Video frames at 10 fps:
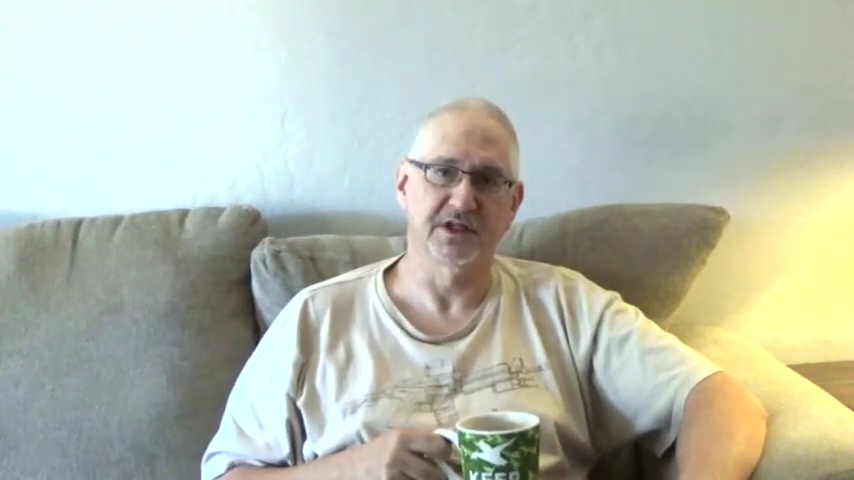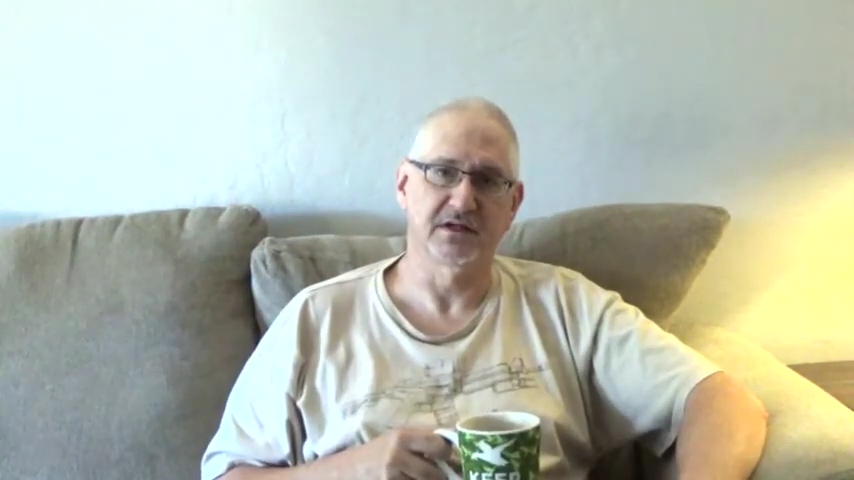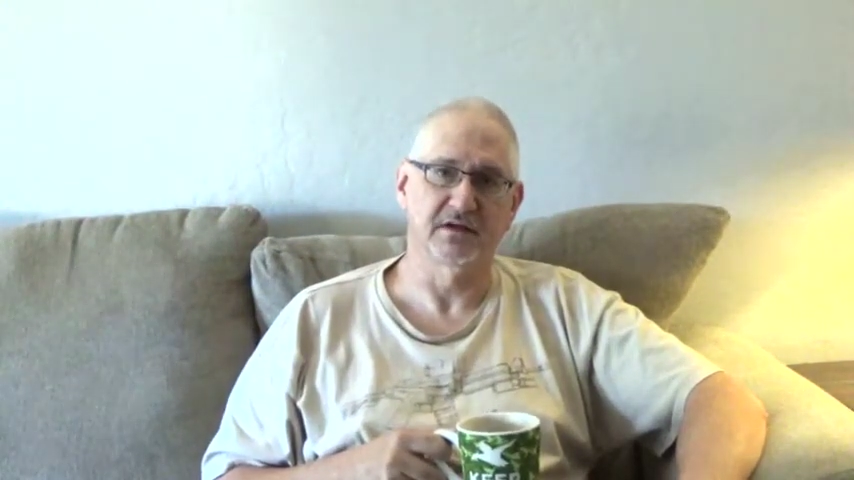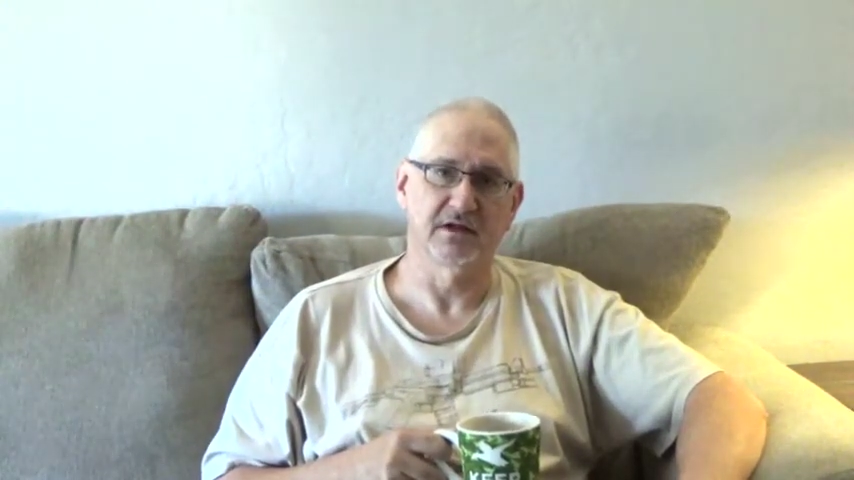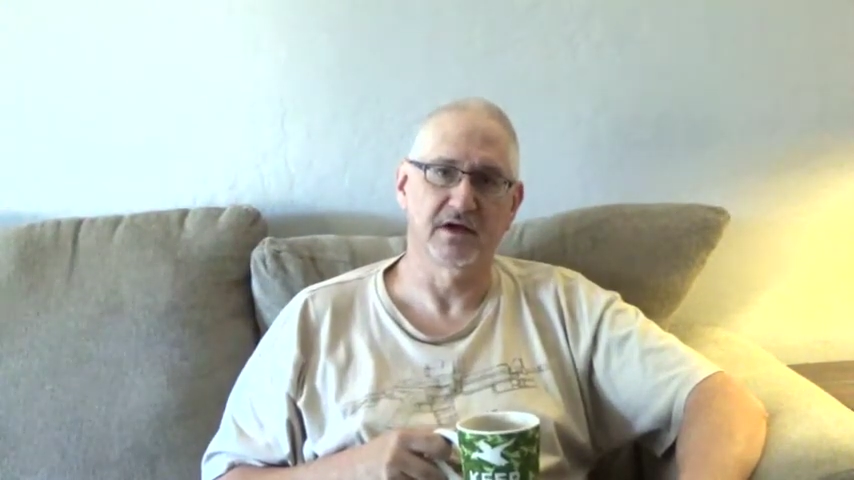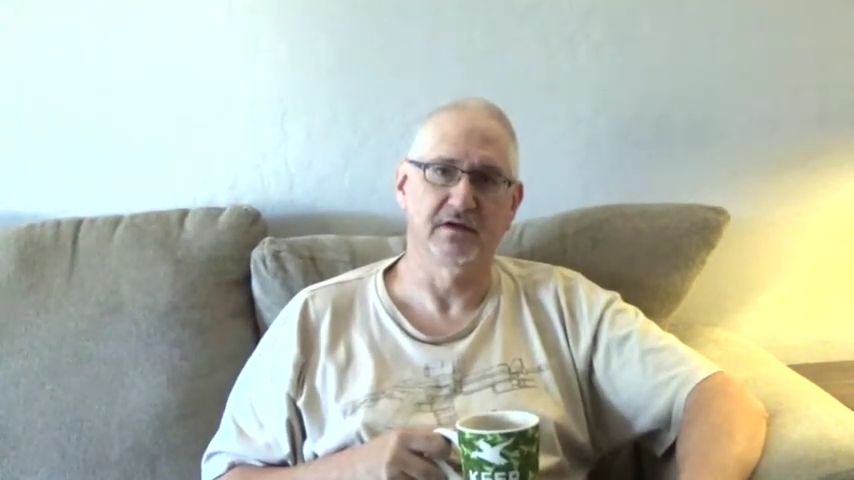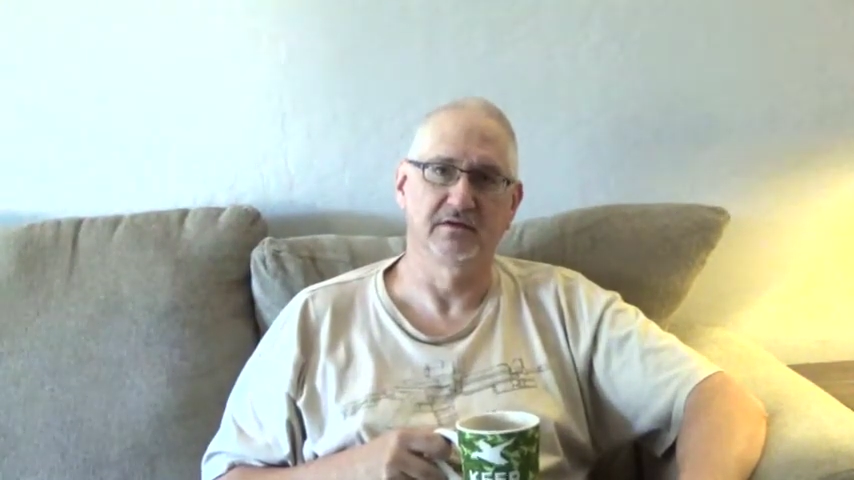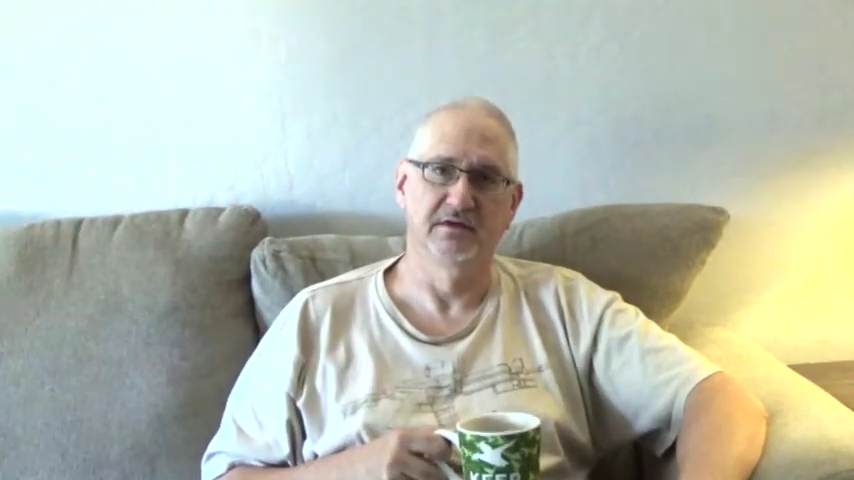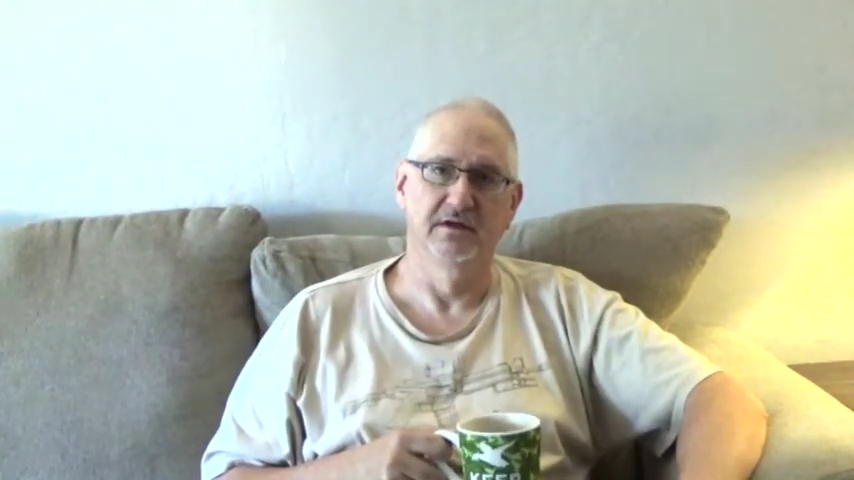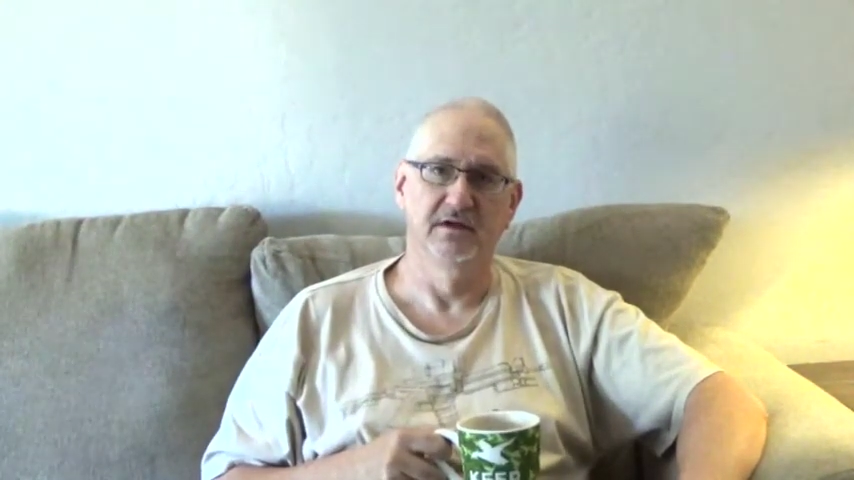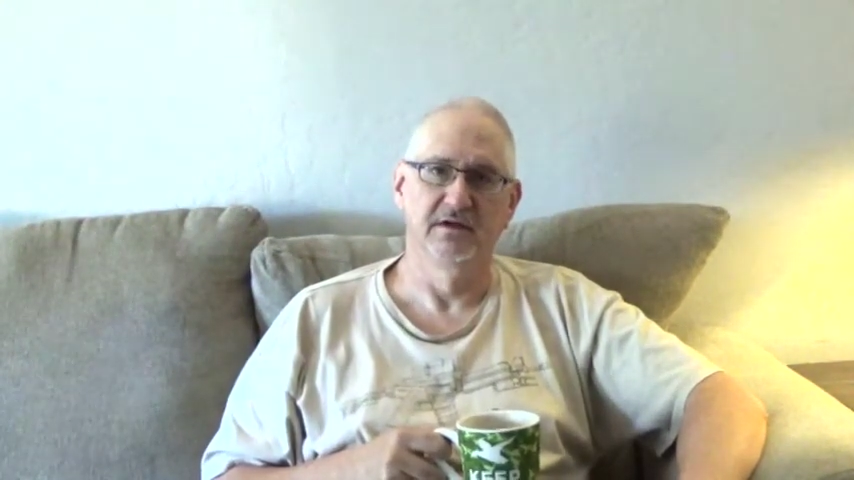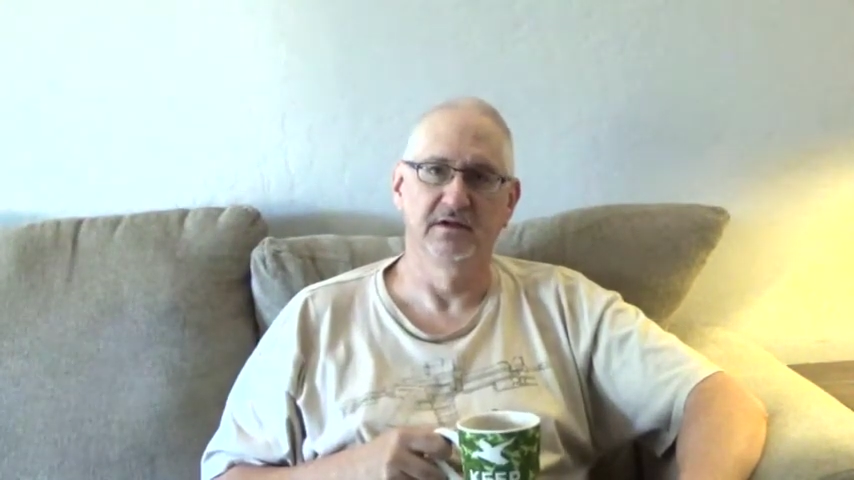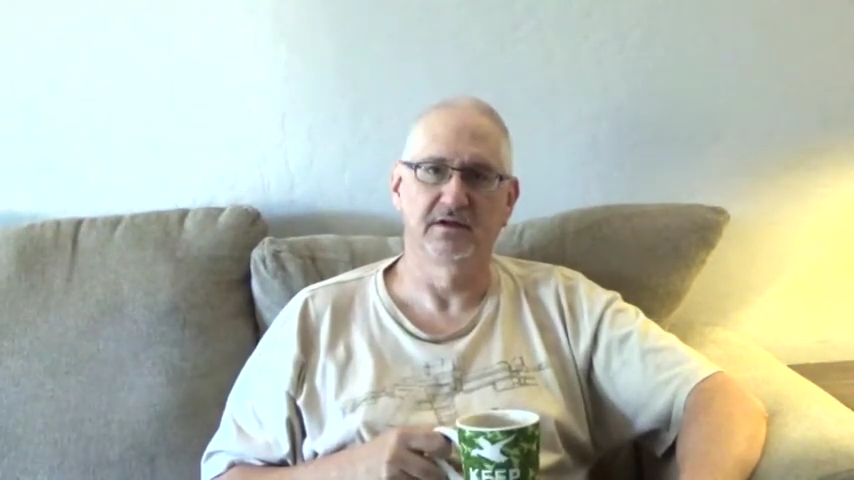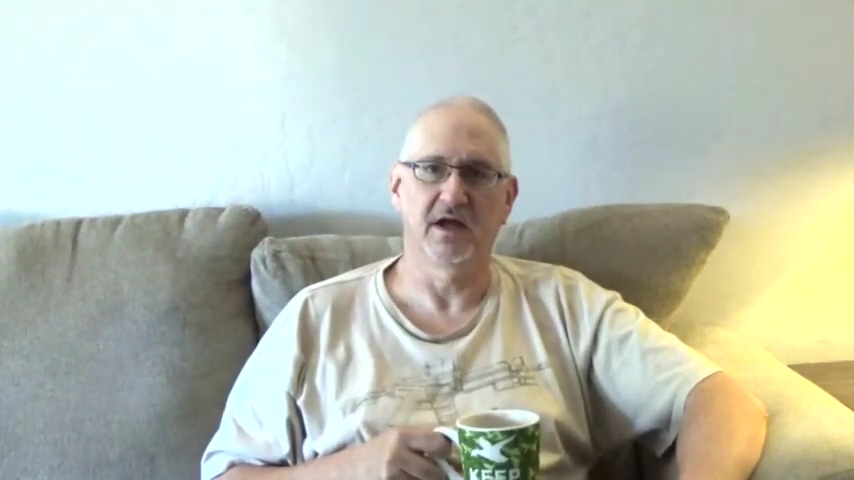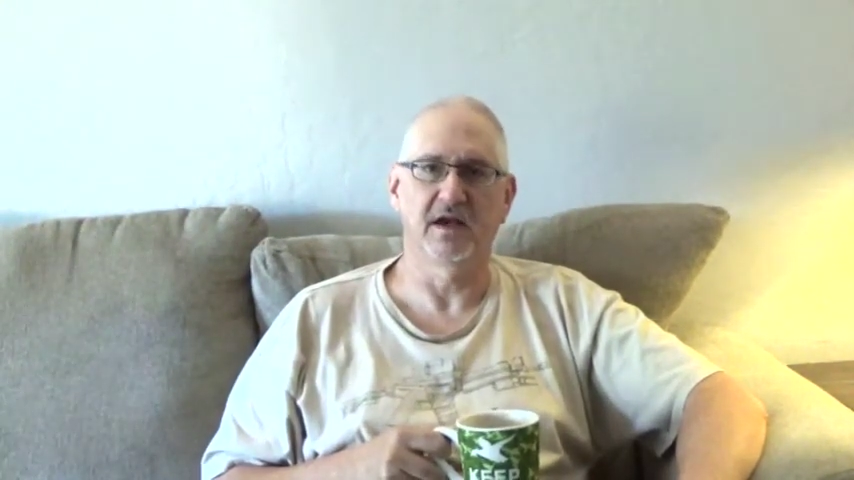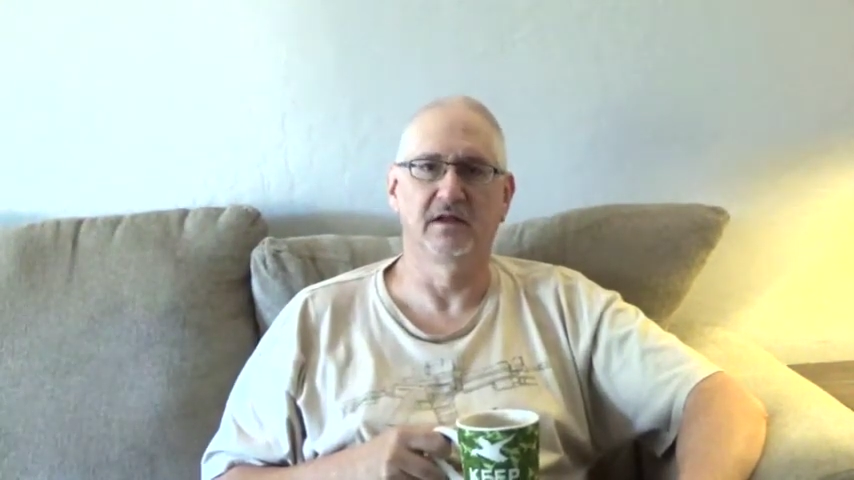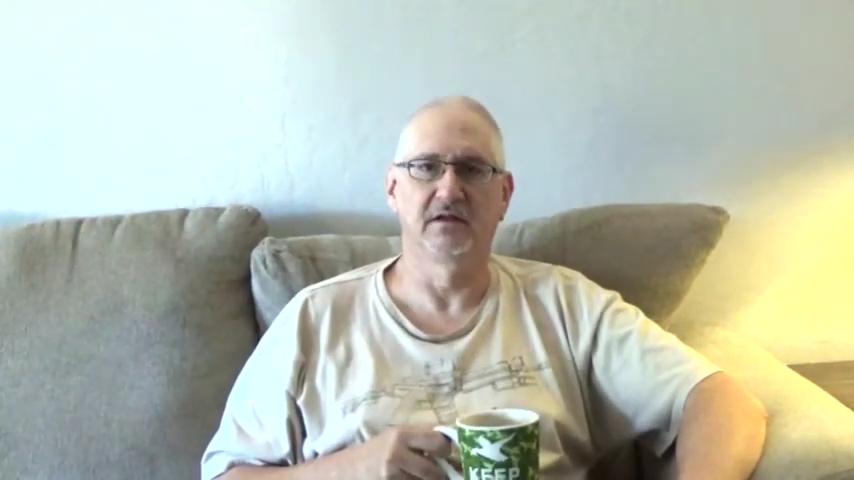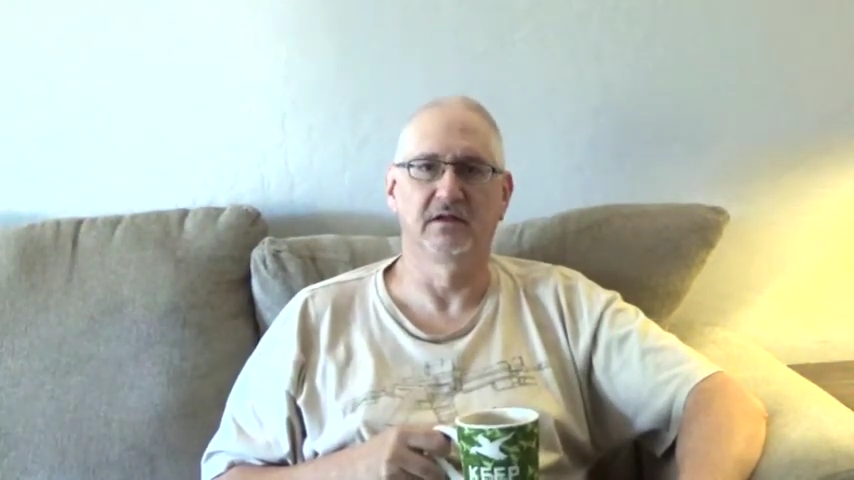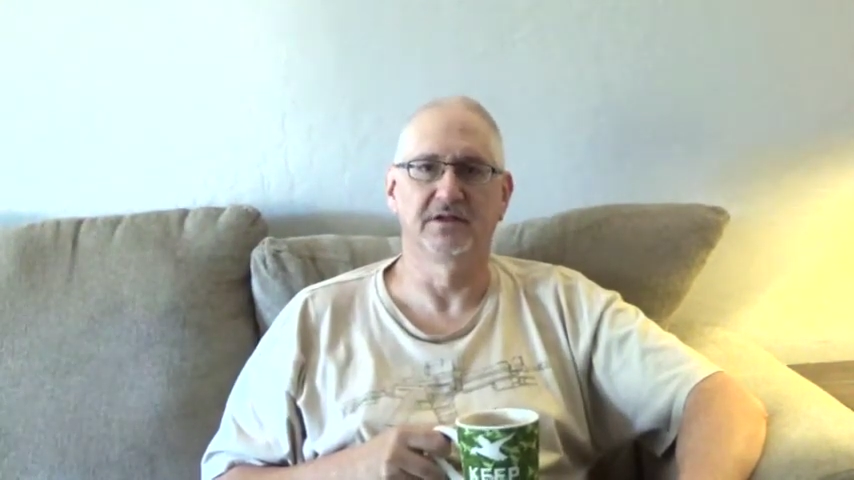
I kind of you know, got a little